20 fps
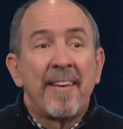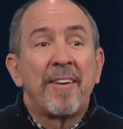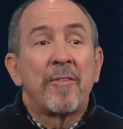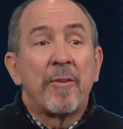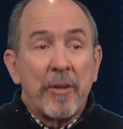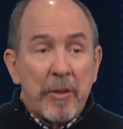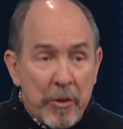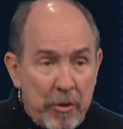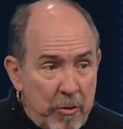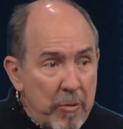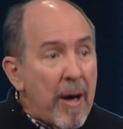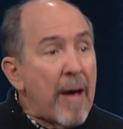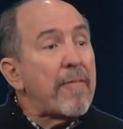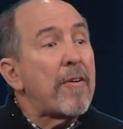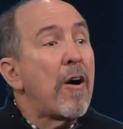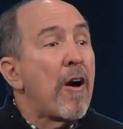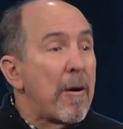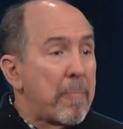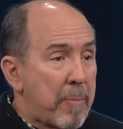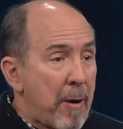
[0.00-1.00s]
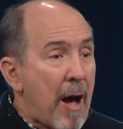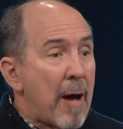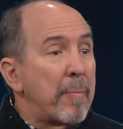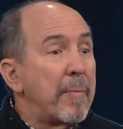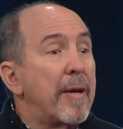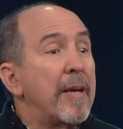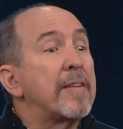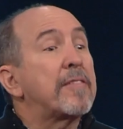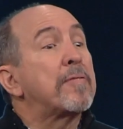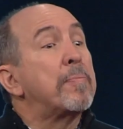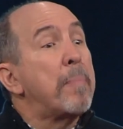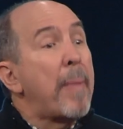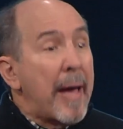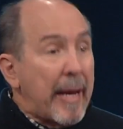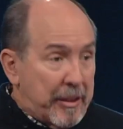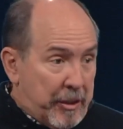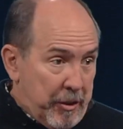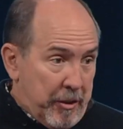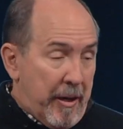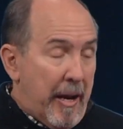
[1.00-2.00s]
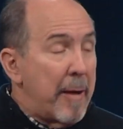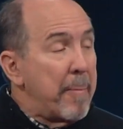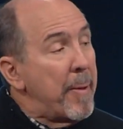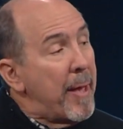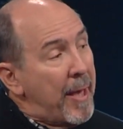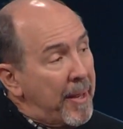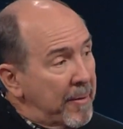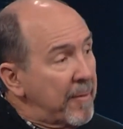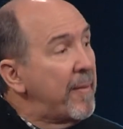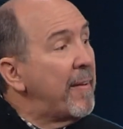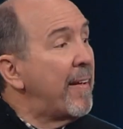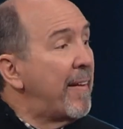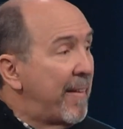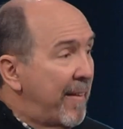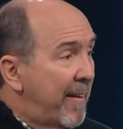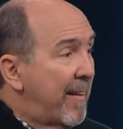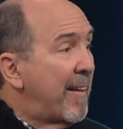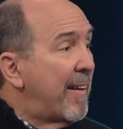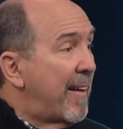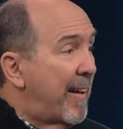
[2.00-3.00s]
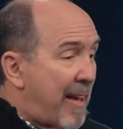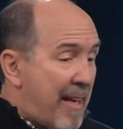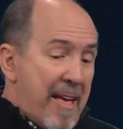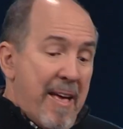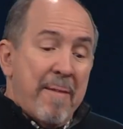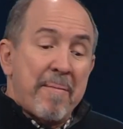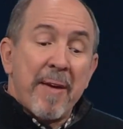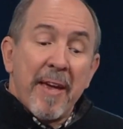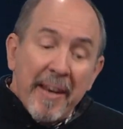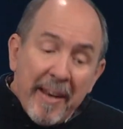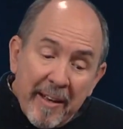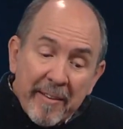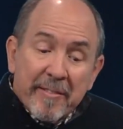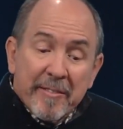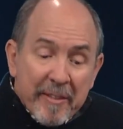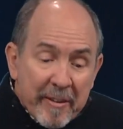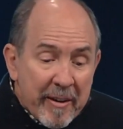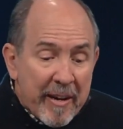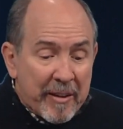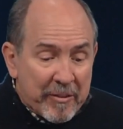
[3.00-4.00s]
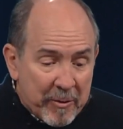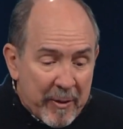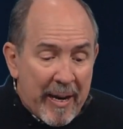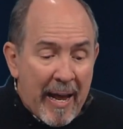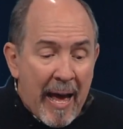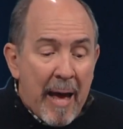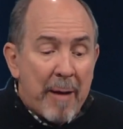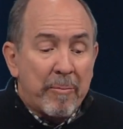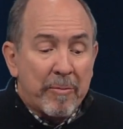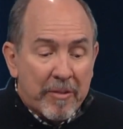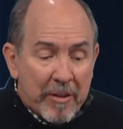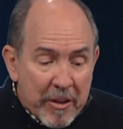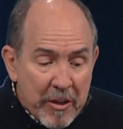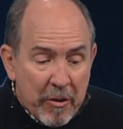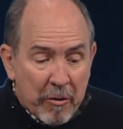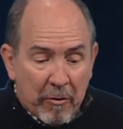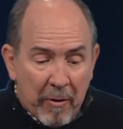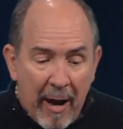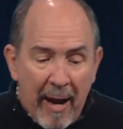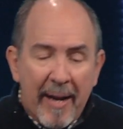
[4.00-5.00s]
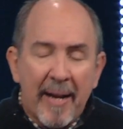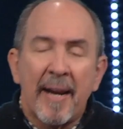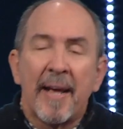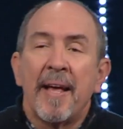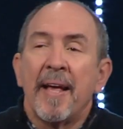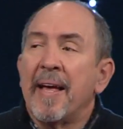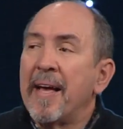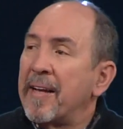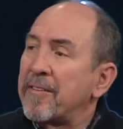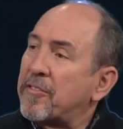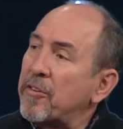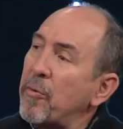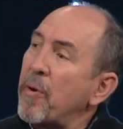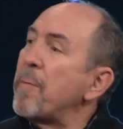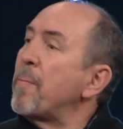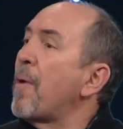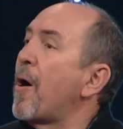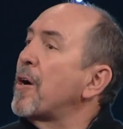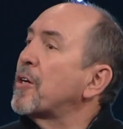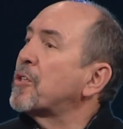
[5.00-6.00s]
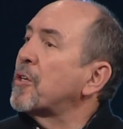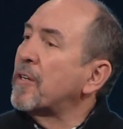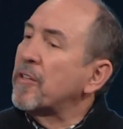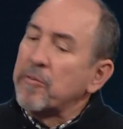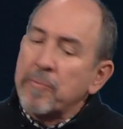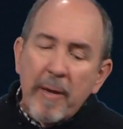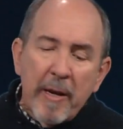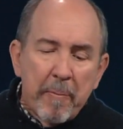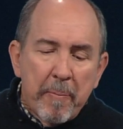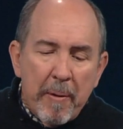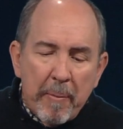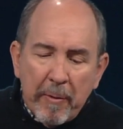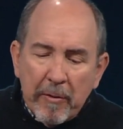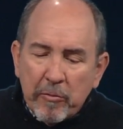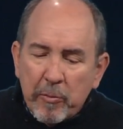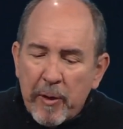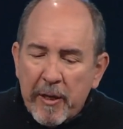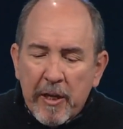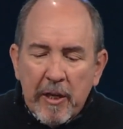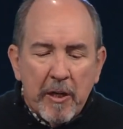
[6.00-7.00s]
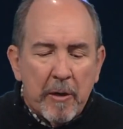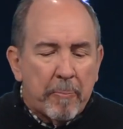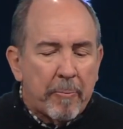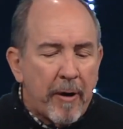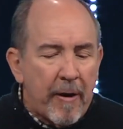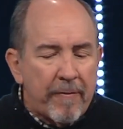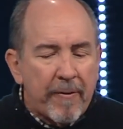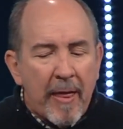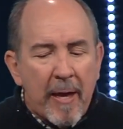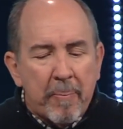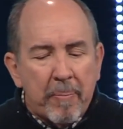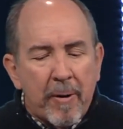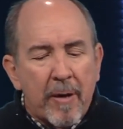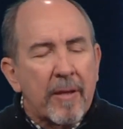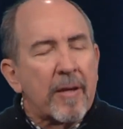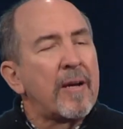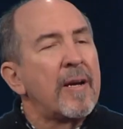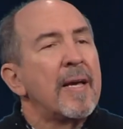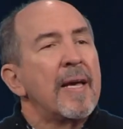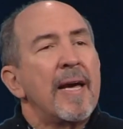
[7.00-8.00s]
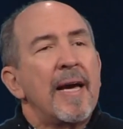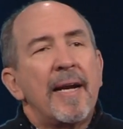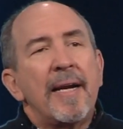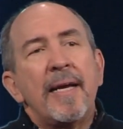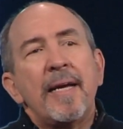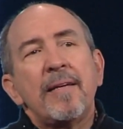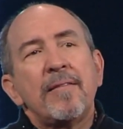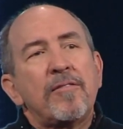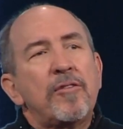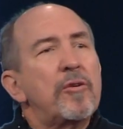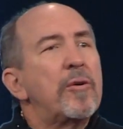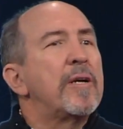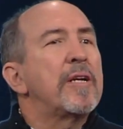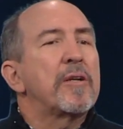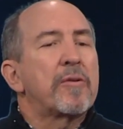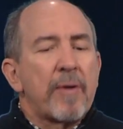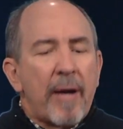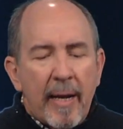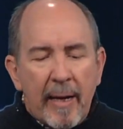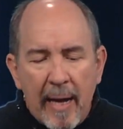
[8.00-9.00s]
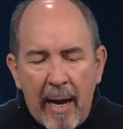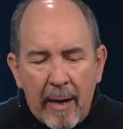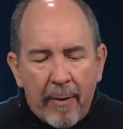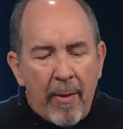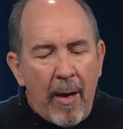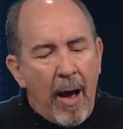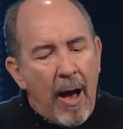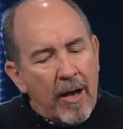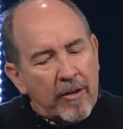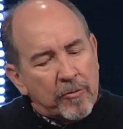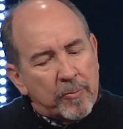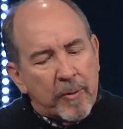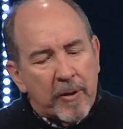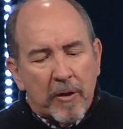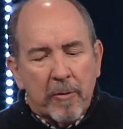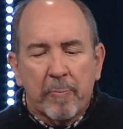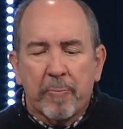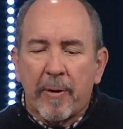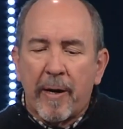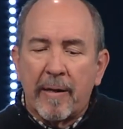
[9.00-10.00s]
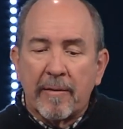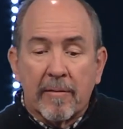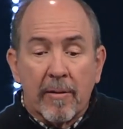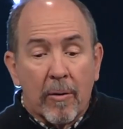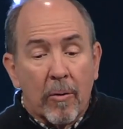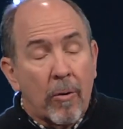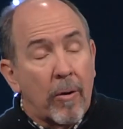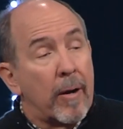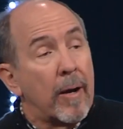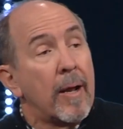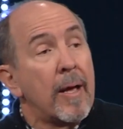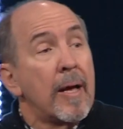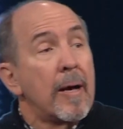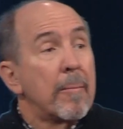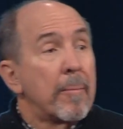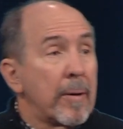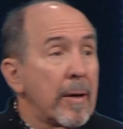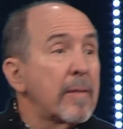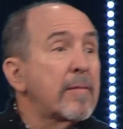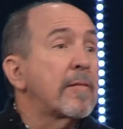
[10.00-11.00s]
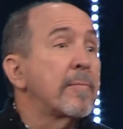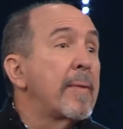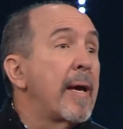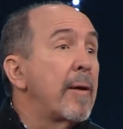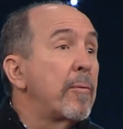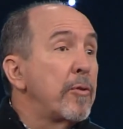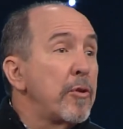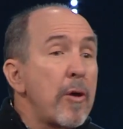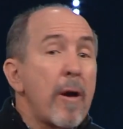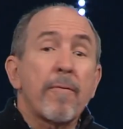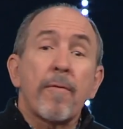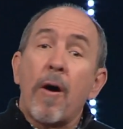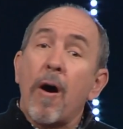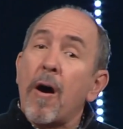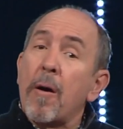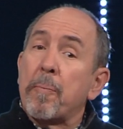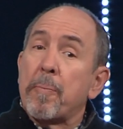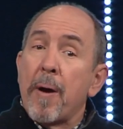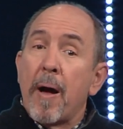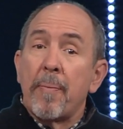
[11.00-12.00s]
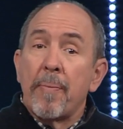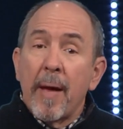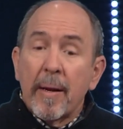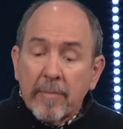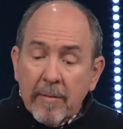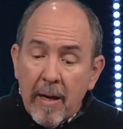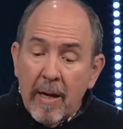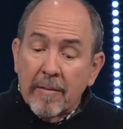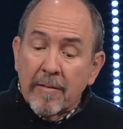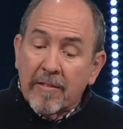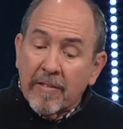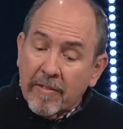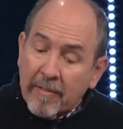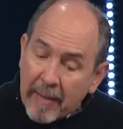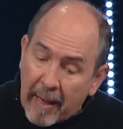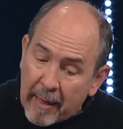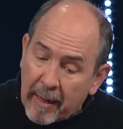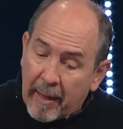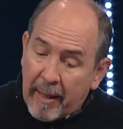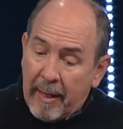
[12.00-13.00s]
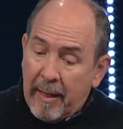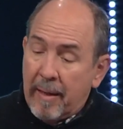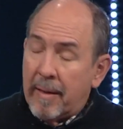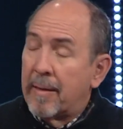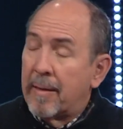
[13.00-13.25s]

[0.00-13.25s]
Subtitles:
When you have a heart problem, it's major, amen? I mean, it's serious when it happens to you, right? And so we marshaled as many people as we could to pray for that brother, and he's doing great out of the hospital, praise the Lord. But listen, man, when you have a heart problem, that's unsettling.